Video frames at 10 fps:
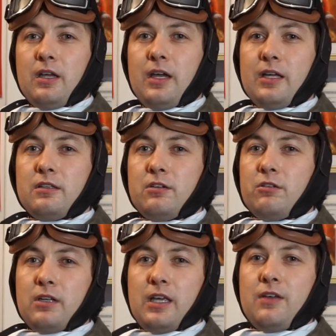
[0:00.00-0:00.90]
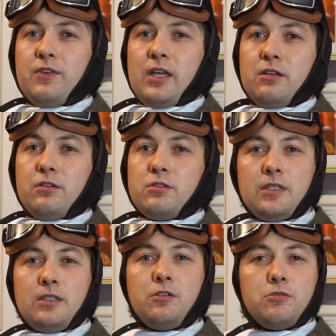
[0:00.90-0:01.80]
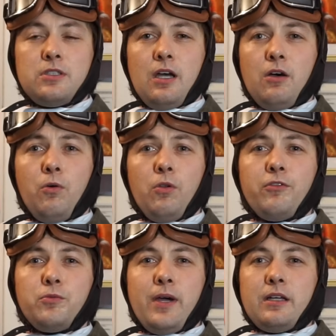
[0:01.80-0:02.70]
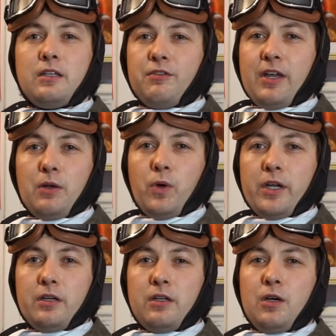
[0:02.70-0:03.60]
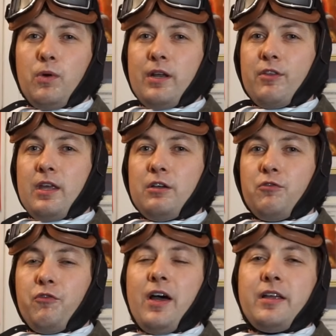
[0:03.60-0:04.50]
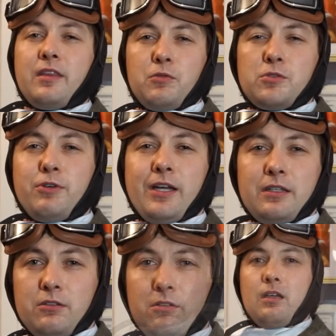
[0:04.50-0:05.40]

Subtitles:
and early aviators used a whole variety of headwear, whatever they could find that was practical.